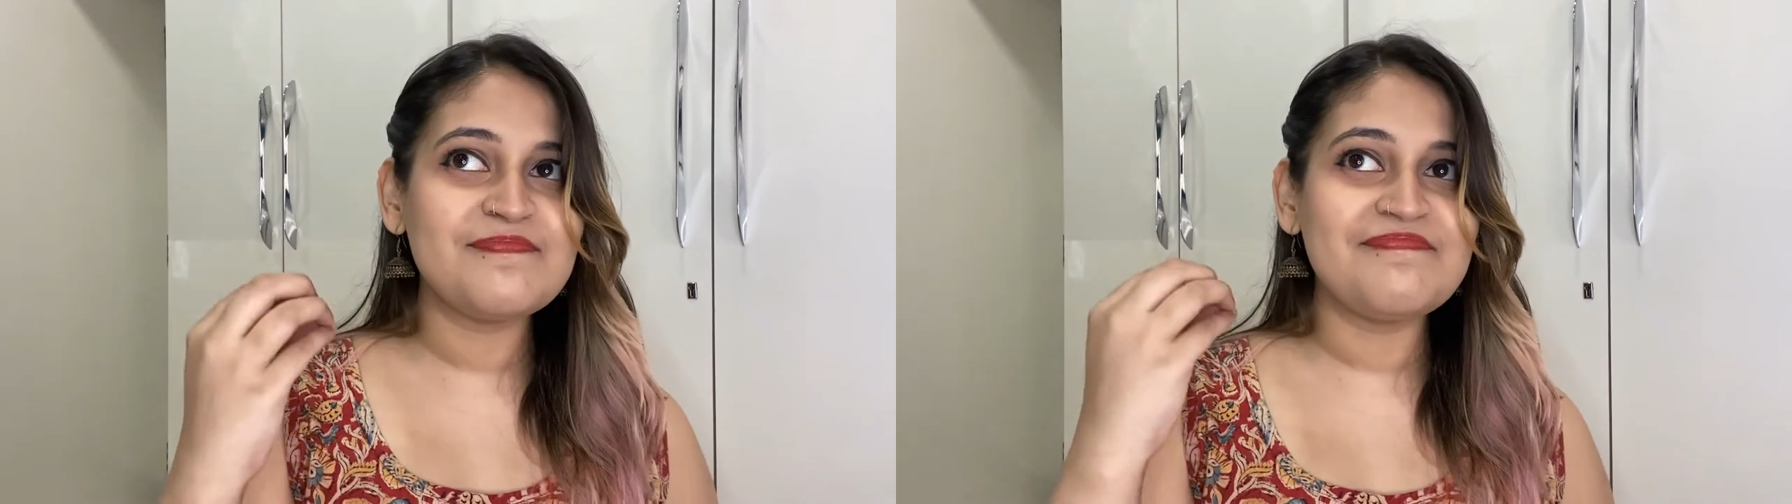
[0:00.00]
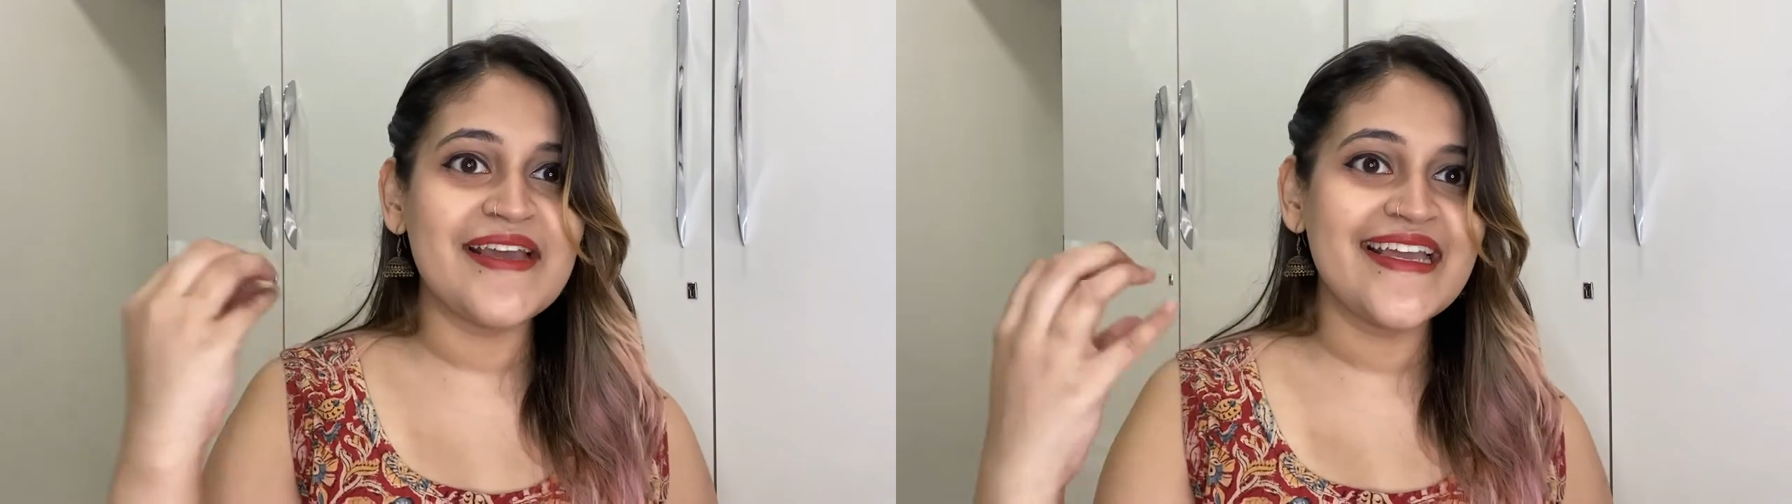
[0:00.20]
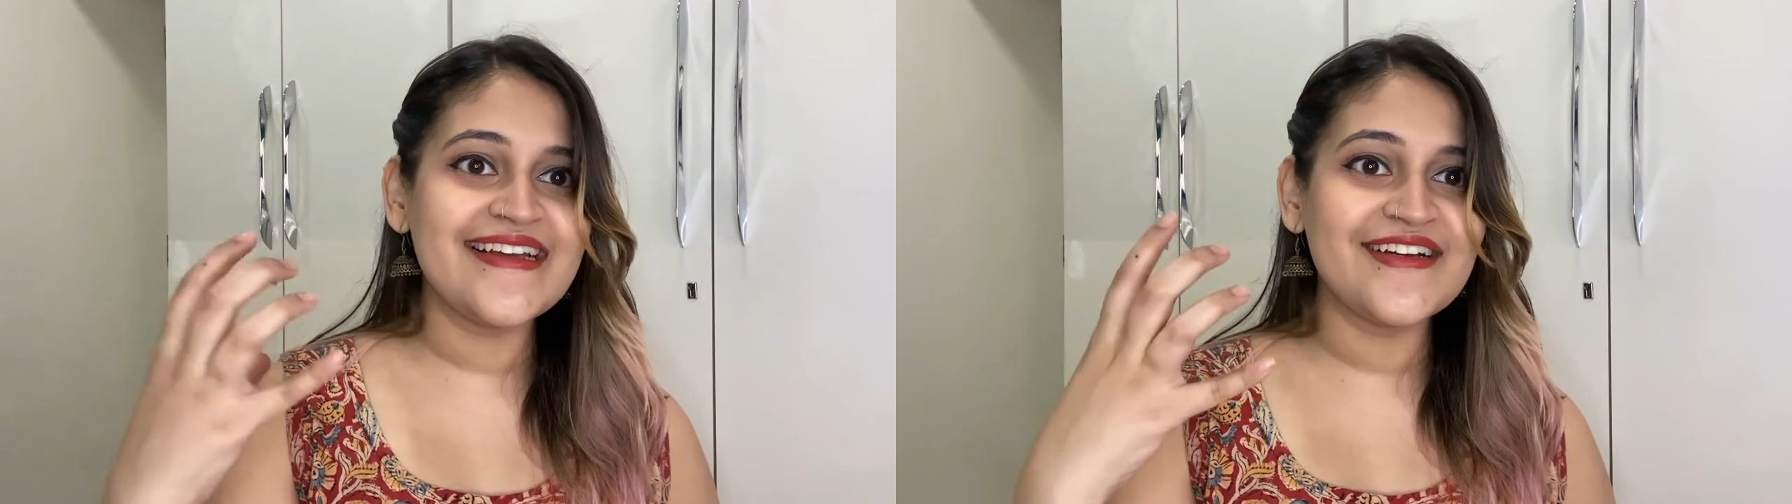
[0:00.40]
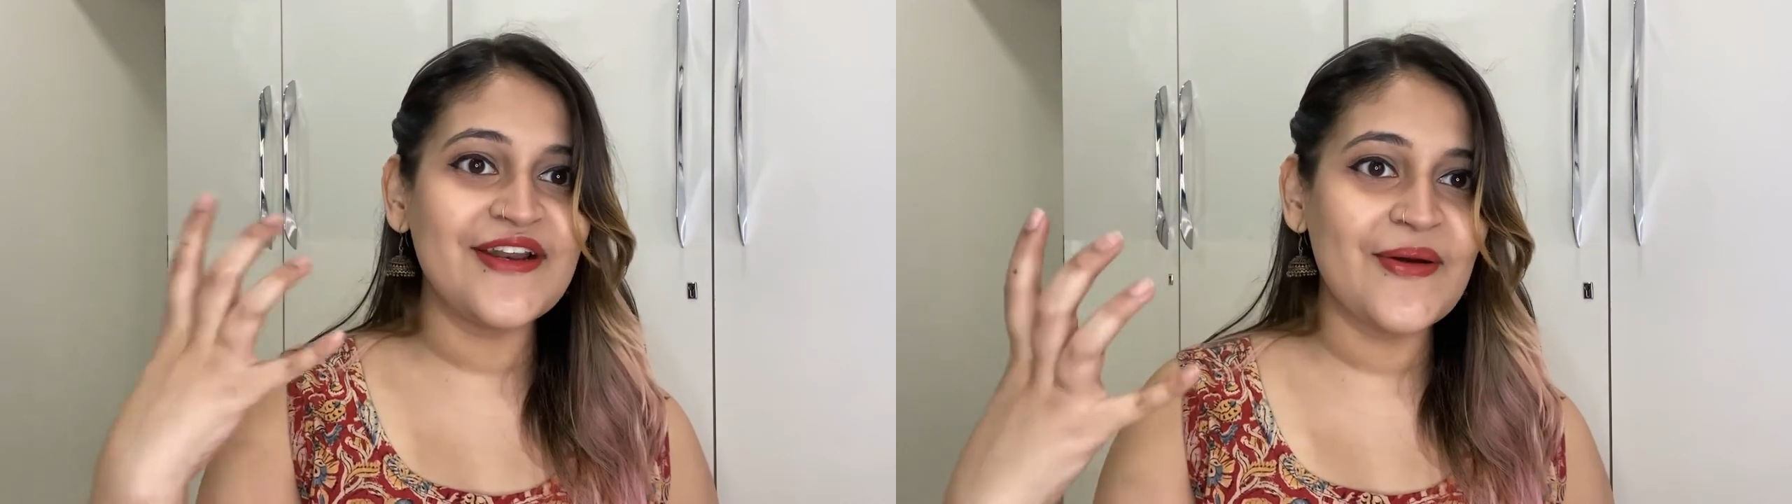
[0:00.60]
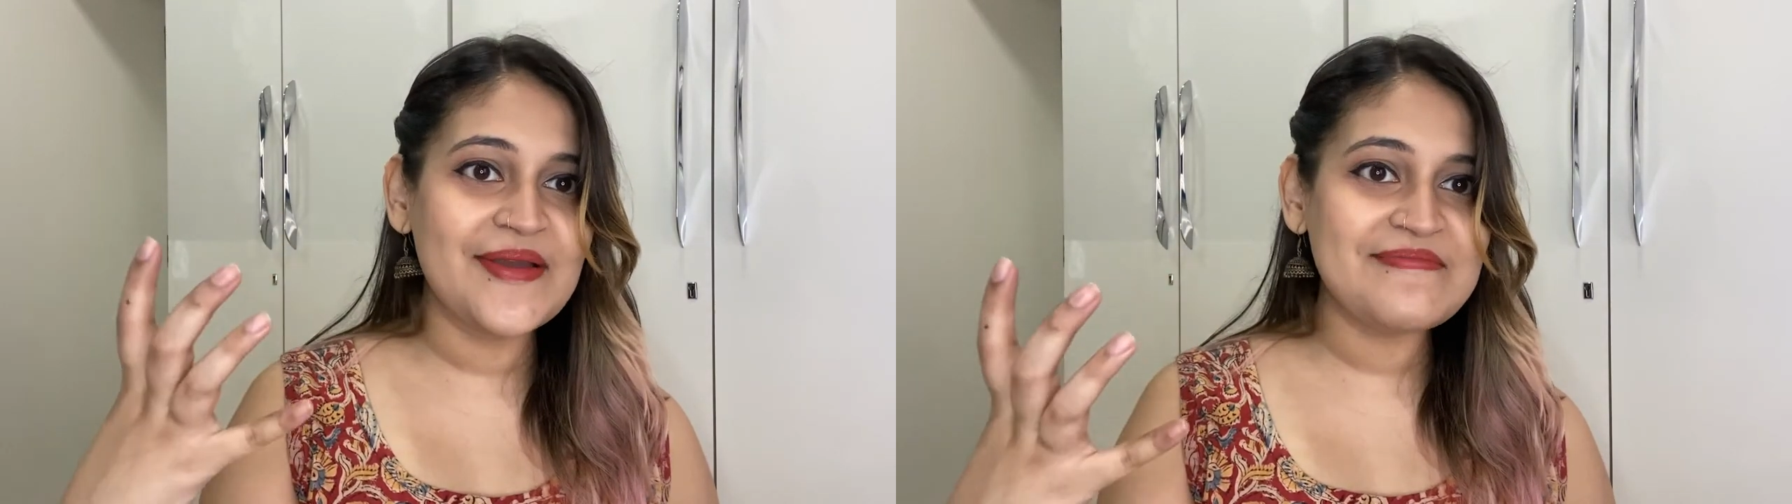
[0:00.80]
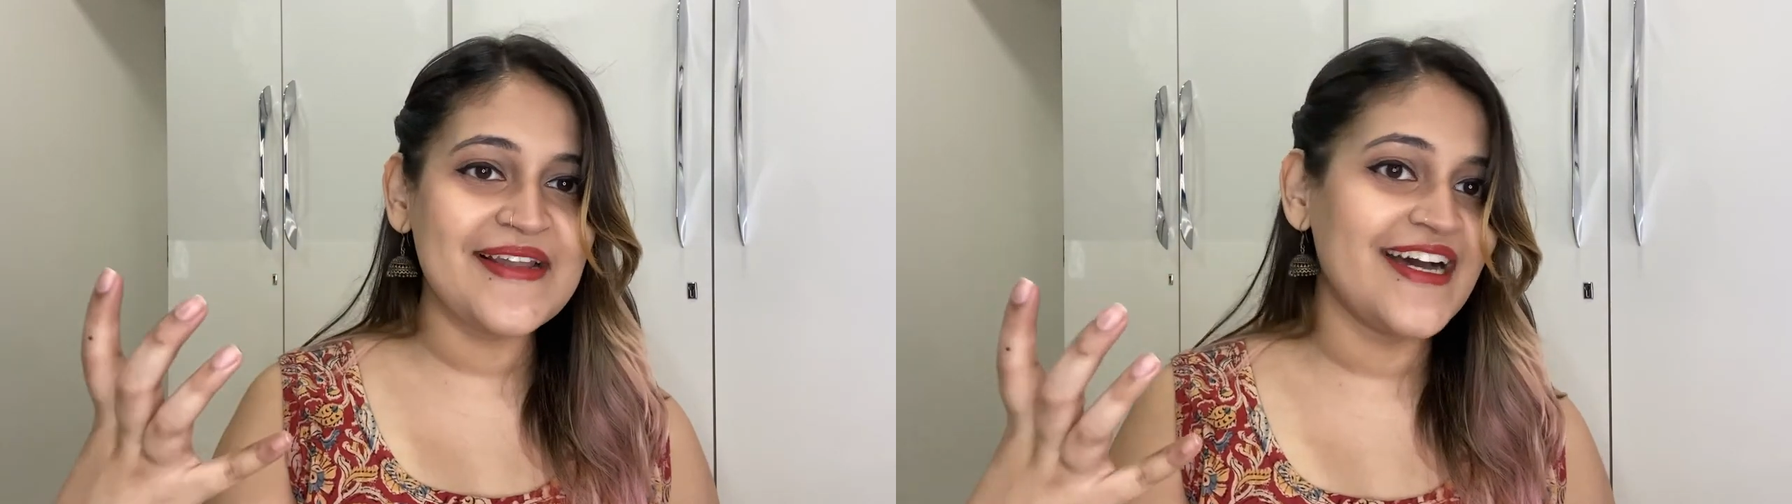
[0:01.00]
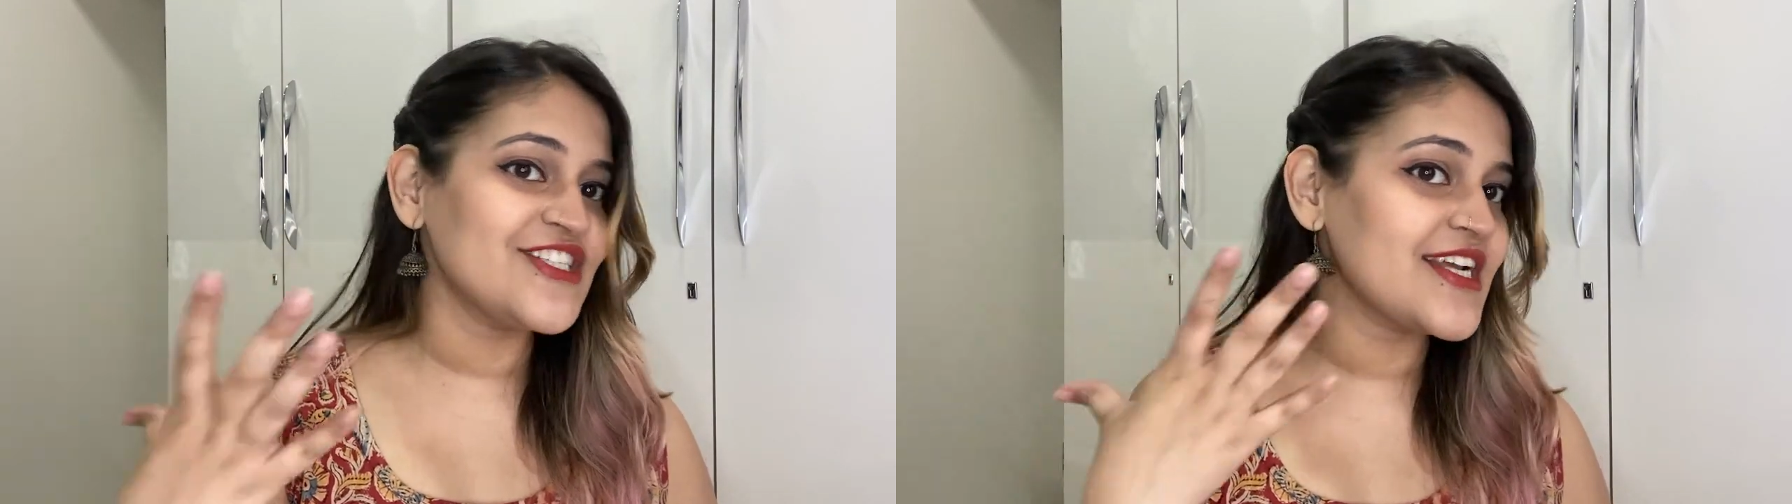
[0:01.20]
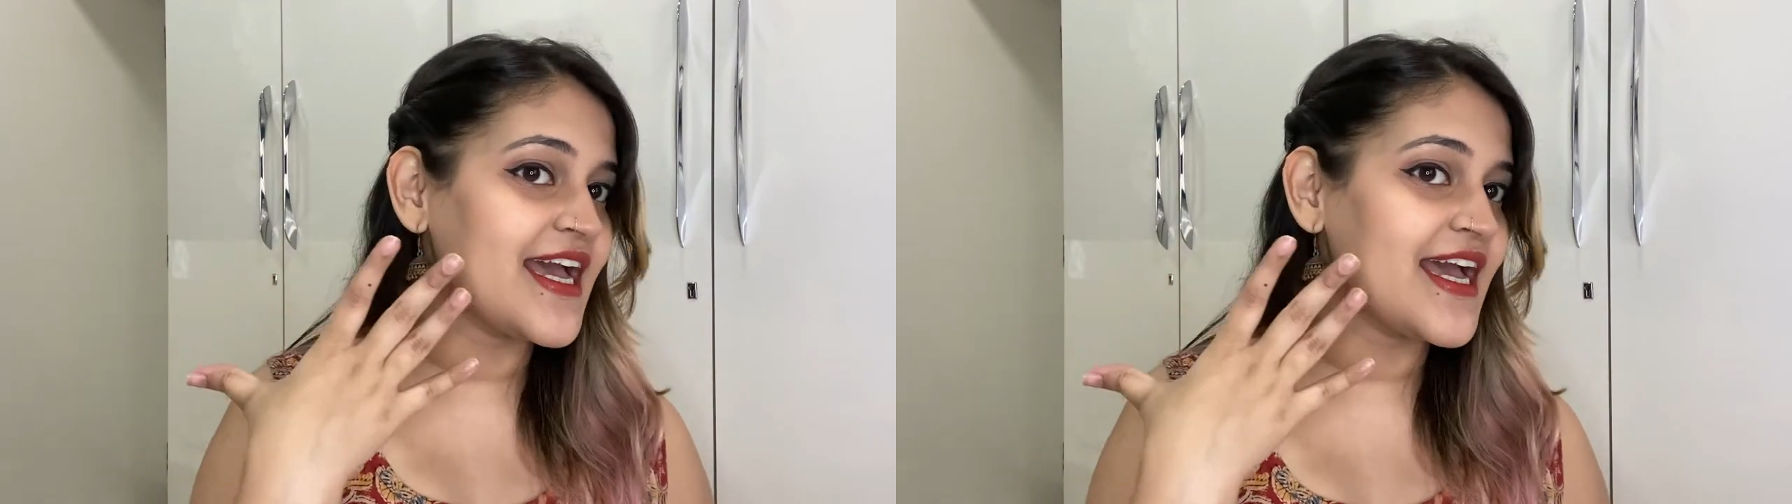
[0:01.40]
pink glowy blush.